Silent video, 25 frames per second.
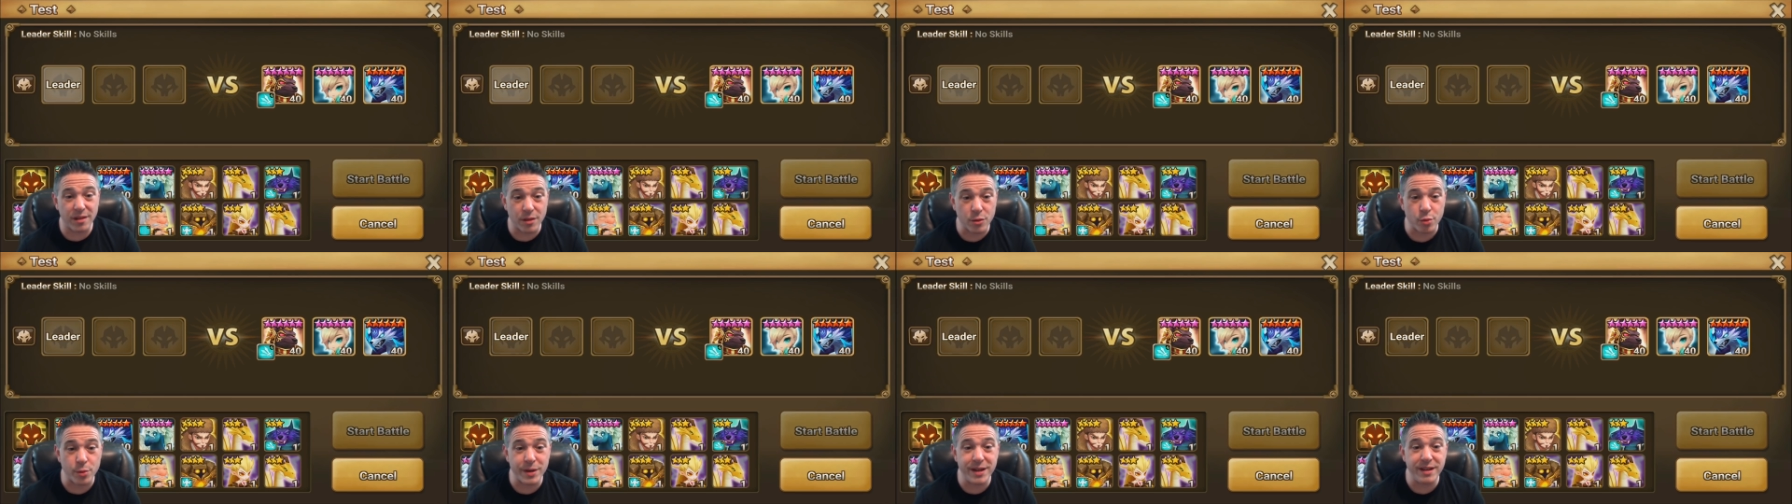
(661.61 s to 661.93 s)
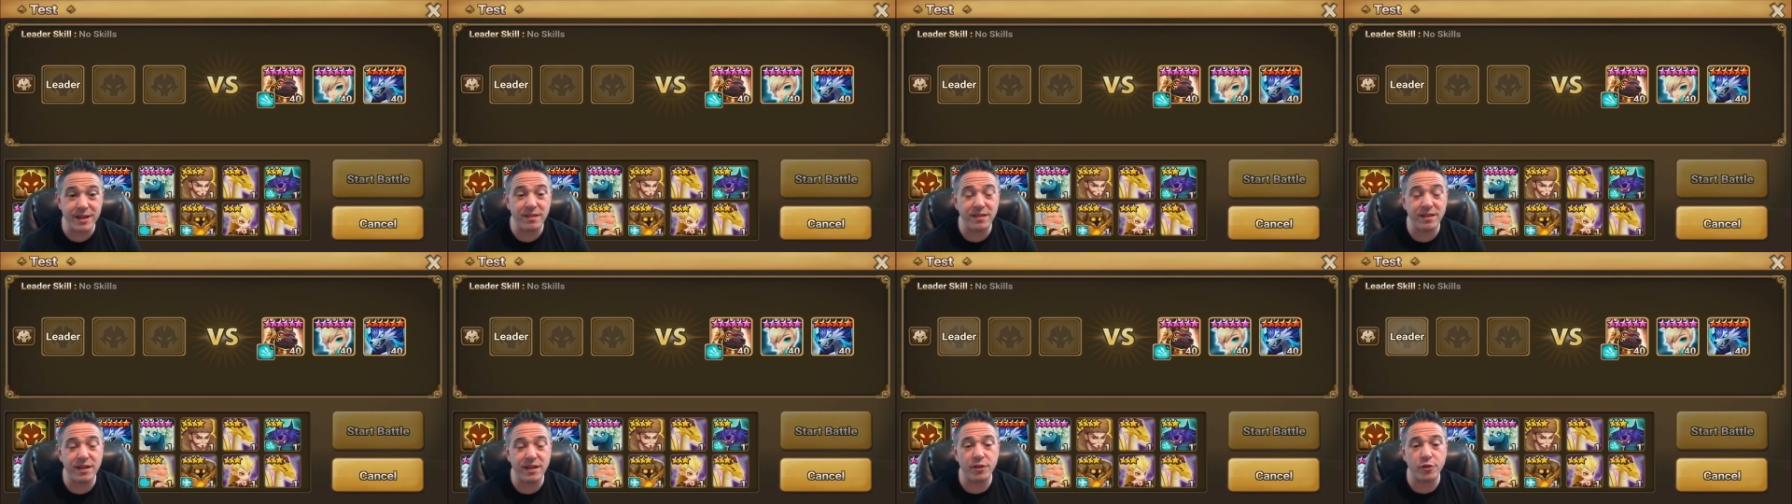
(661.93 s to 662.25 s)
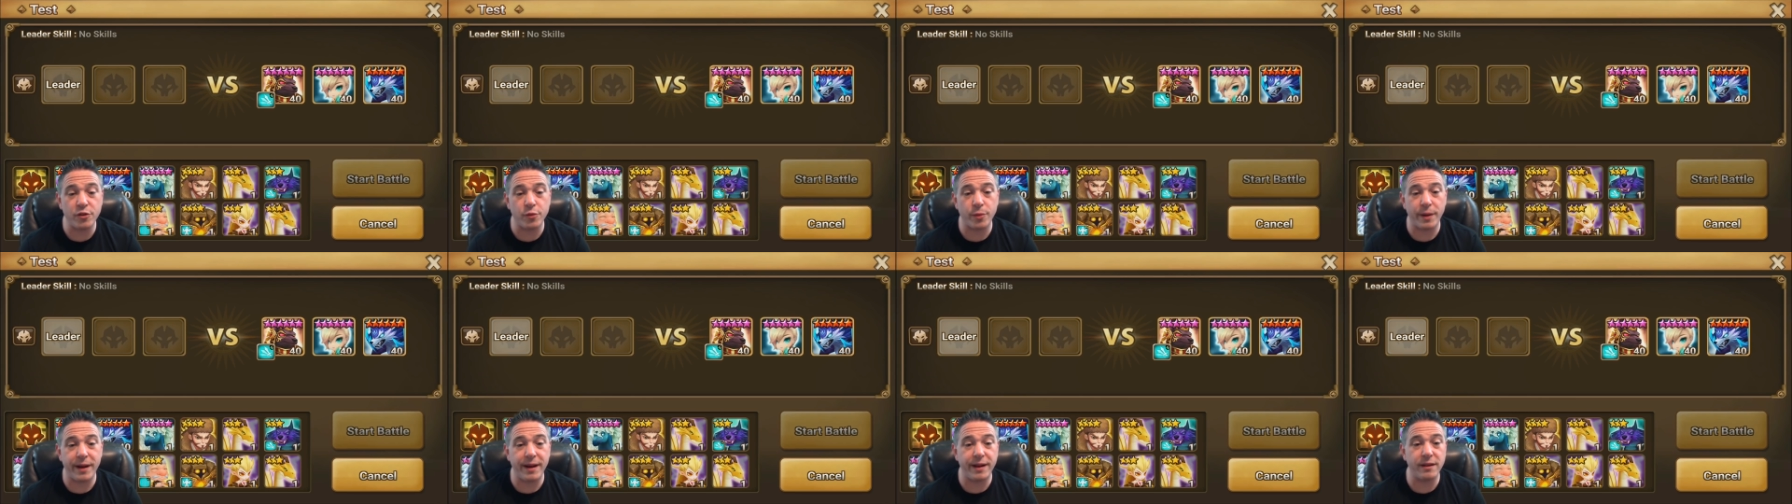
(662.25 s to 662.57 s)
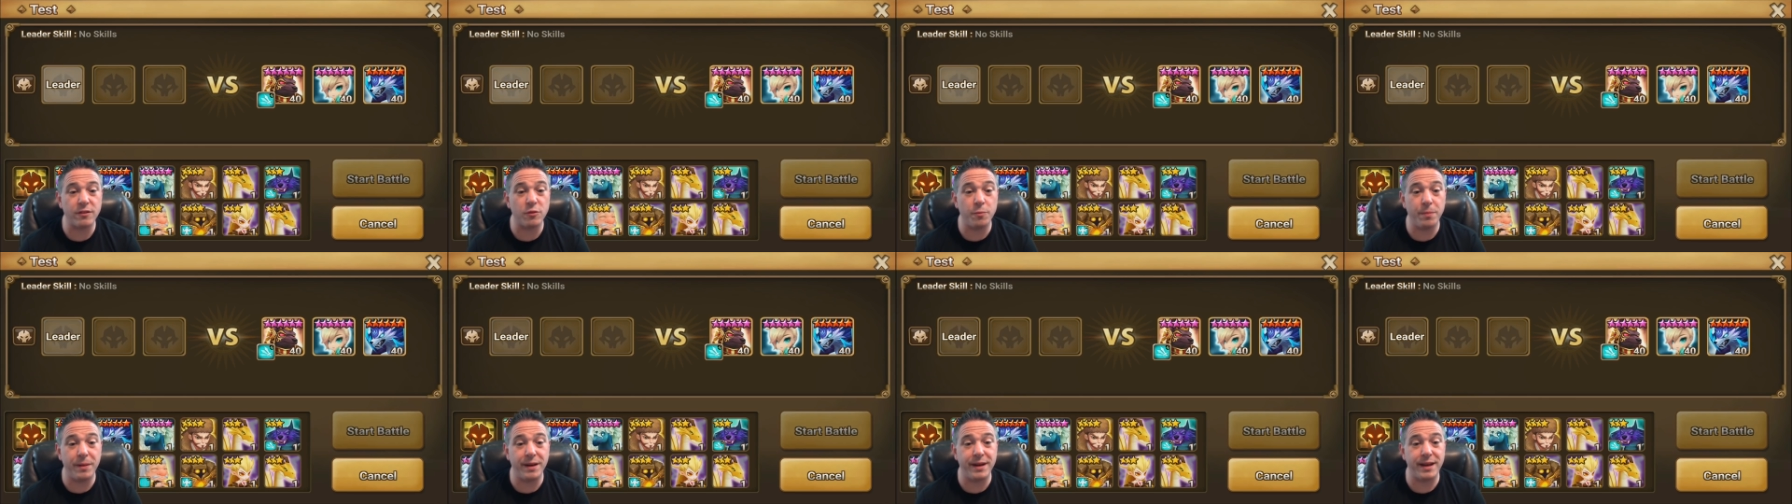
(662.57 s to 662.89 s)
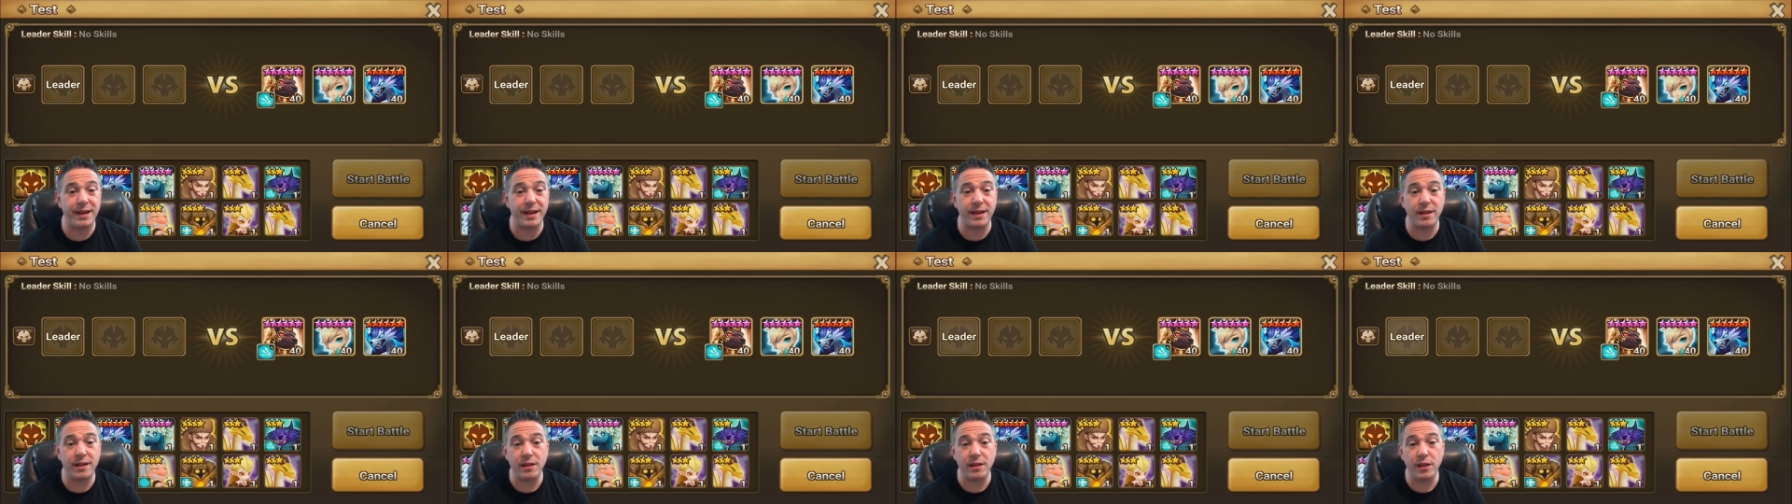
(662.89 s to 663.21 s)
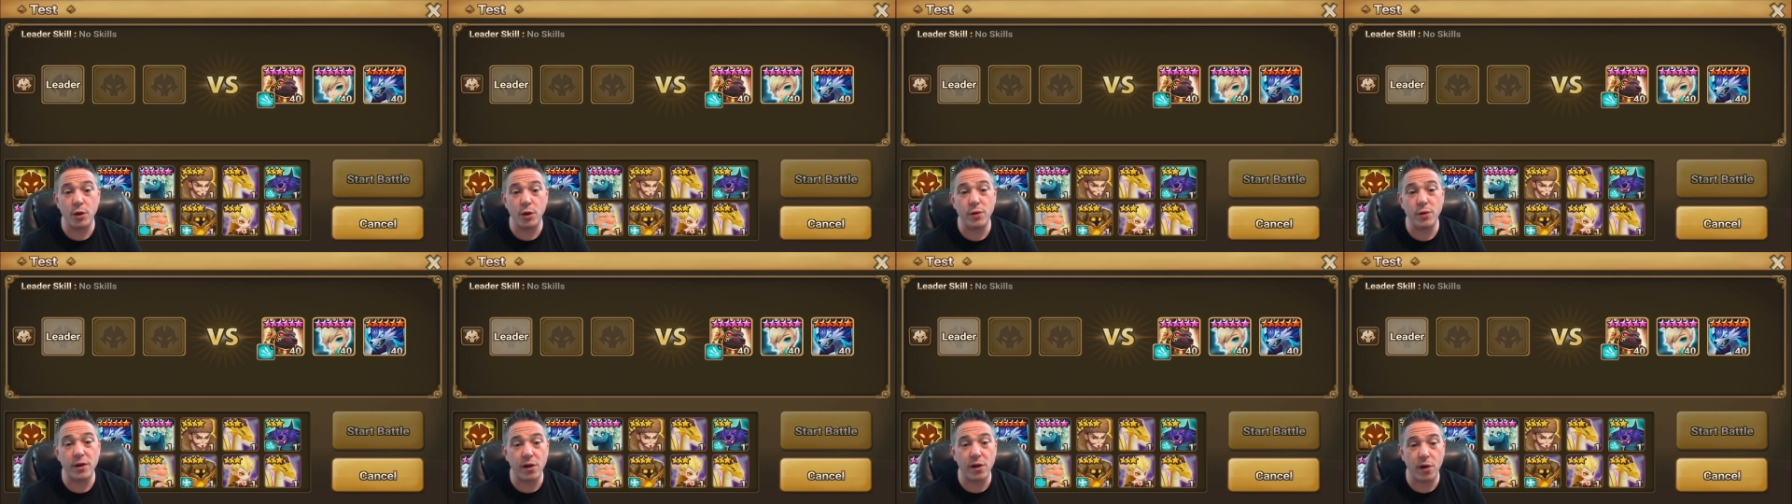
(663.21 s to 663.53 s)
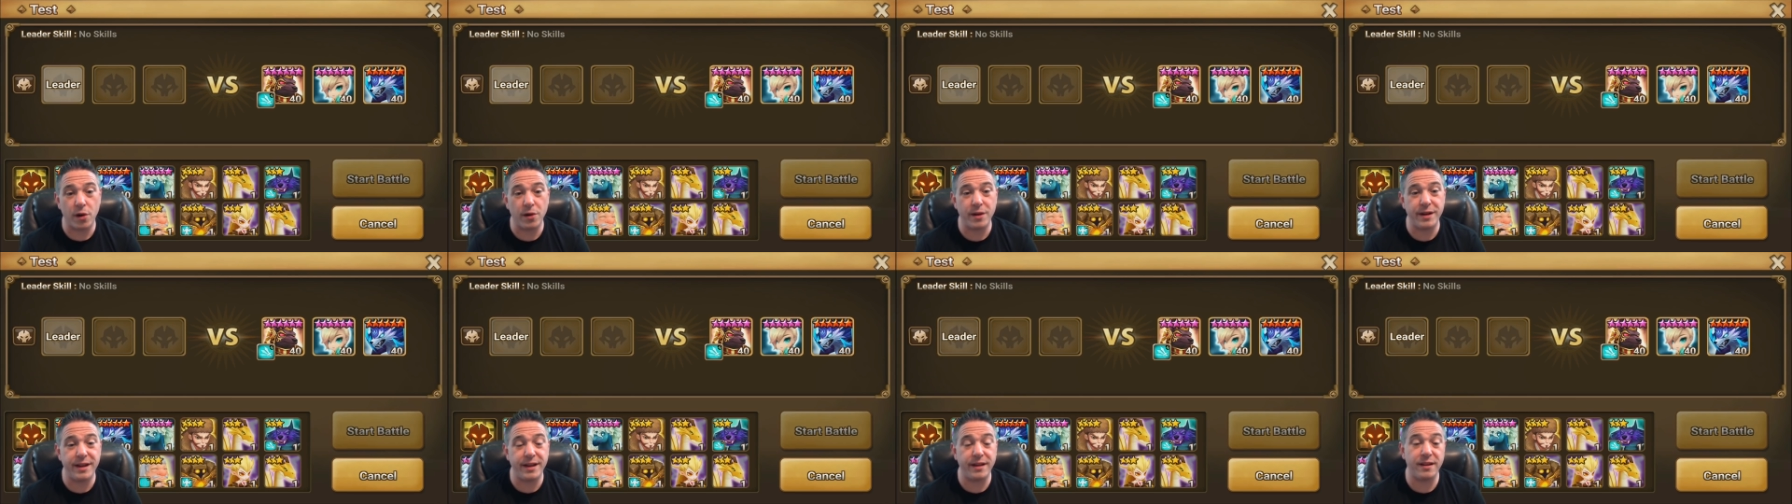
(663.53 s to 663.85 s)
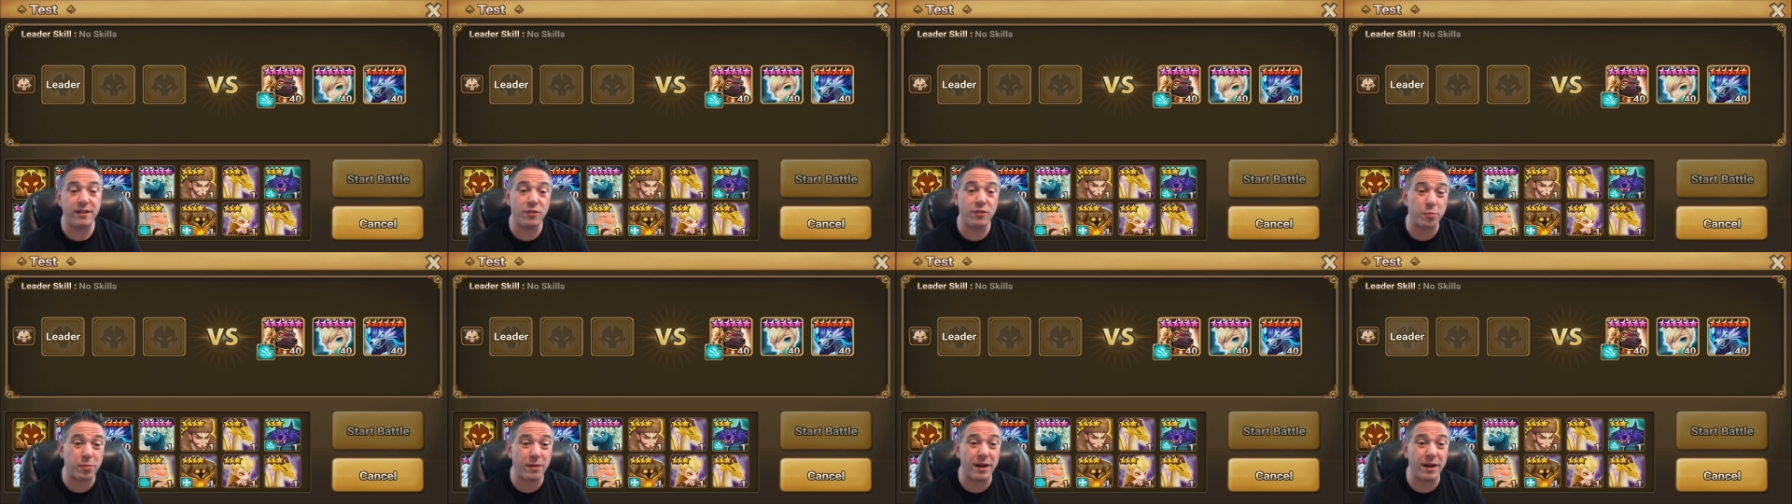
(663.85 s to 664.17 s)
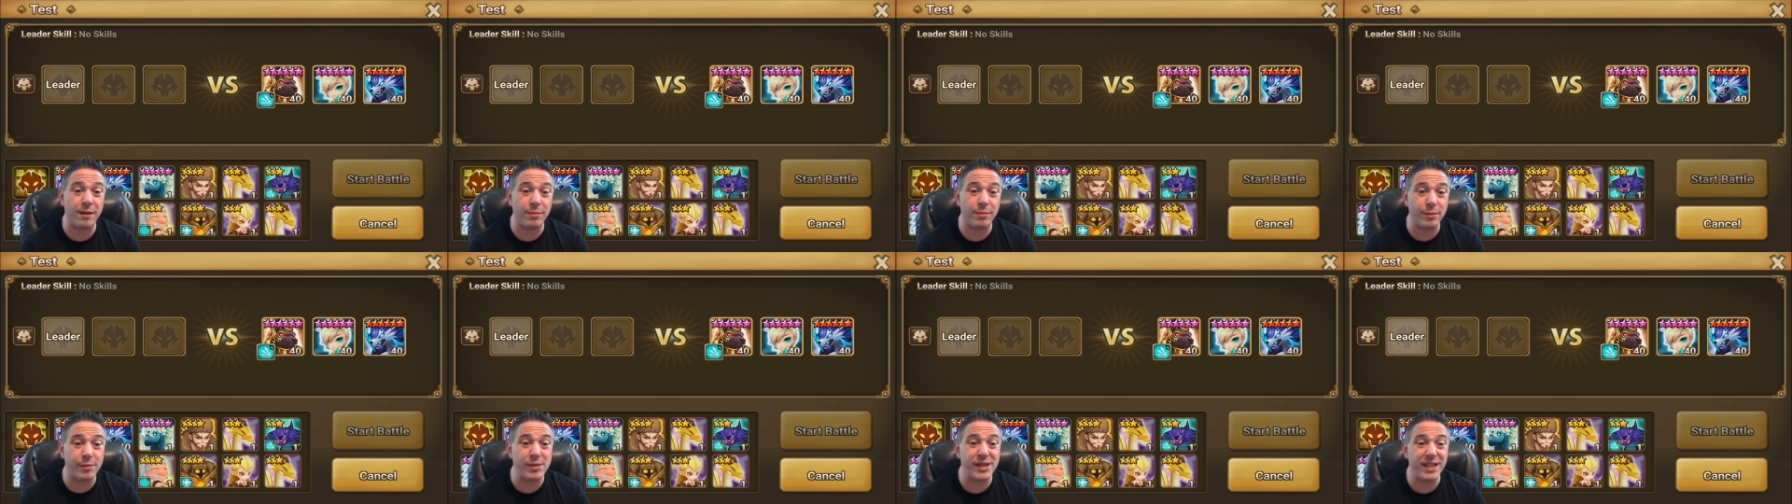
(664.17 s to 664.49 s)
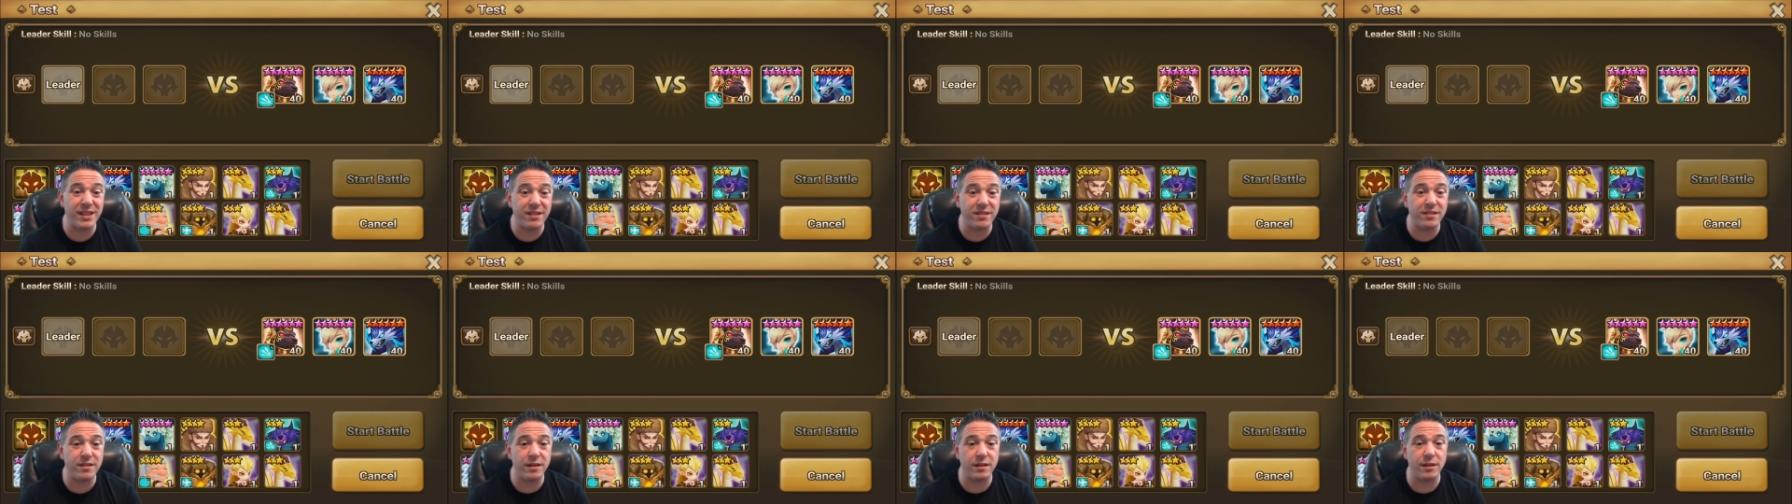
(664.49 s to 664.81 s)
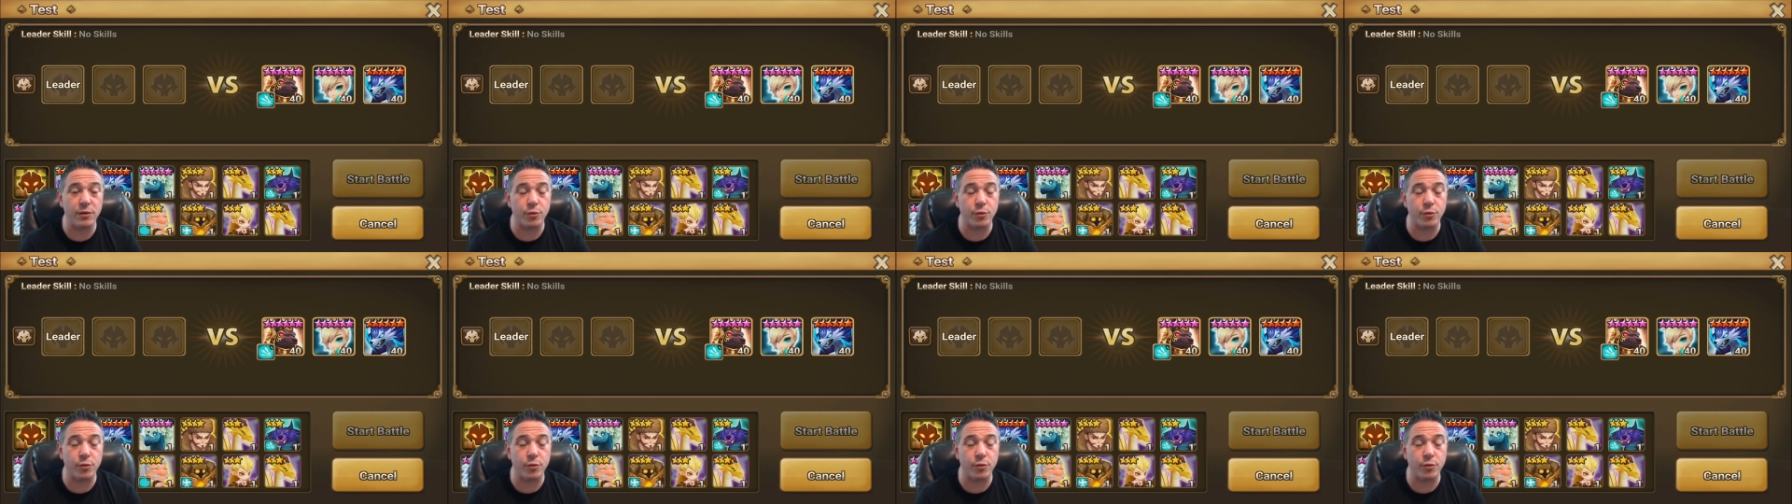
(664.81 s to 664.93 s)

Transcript: three siege ranks, but in lower Guardian, it's probably still